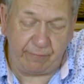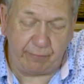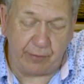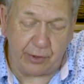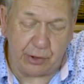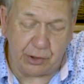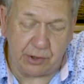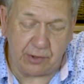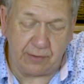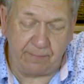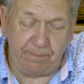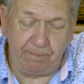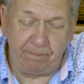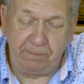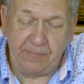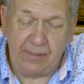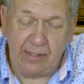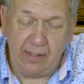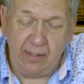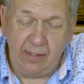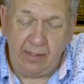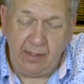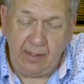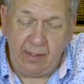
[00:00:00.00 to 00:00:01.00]
friction.
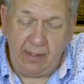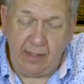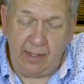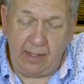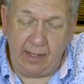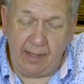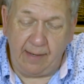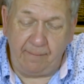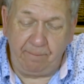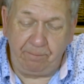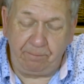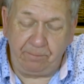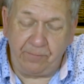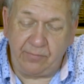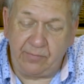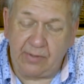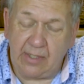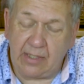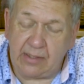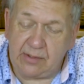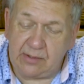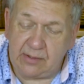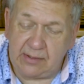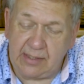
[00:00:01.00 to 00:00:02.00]

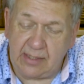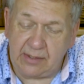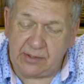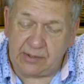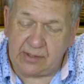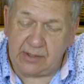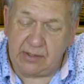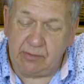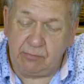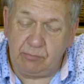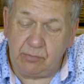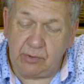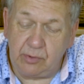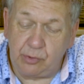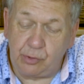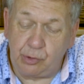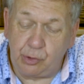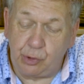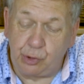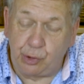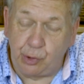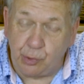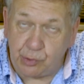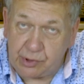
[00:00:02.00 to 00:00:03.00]
That's in
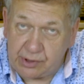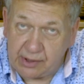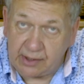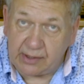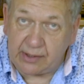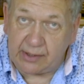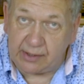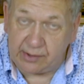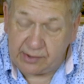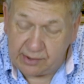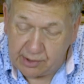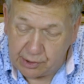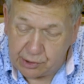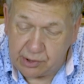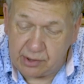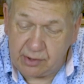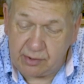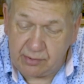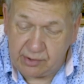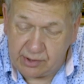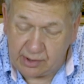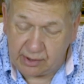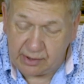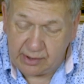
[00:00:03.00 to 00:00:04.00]
good
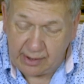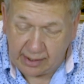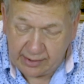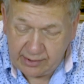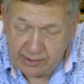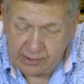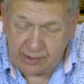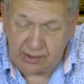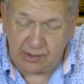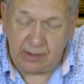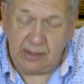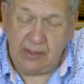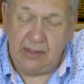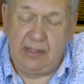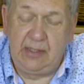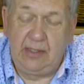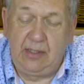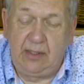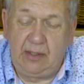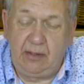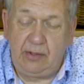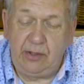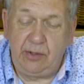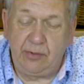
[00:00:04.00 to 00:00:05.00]
condition to nice.
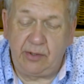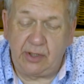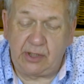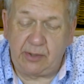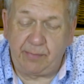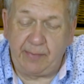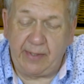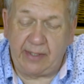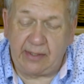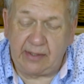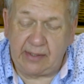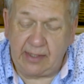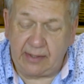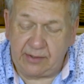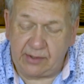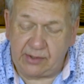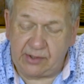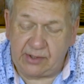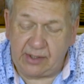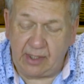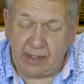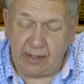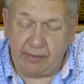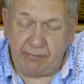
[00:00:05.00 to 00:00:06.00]
You'd expect that to
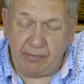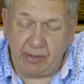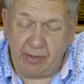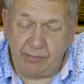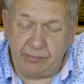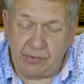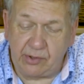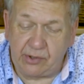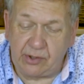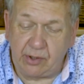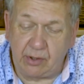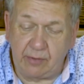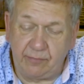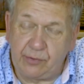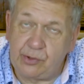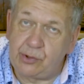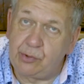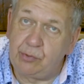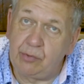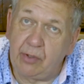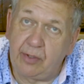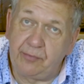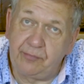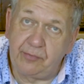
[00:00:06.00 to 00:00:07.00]
sell around the sort of
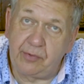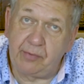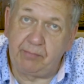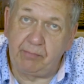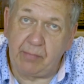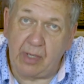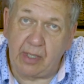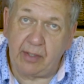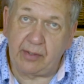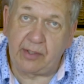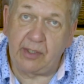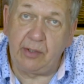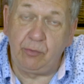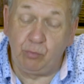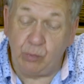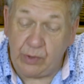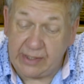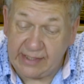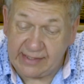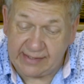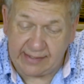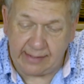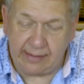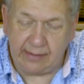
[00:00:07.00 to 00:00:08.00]
200 market
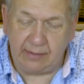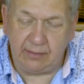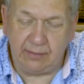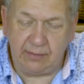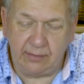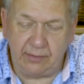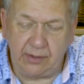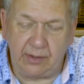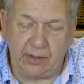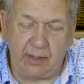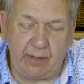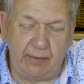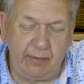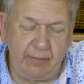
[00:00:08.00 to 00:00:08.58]
retail in the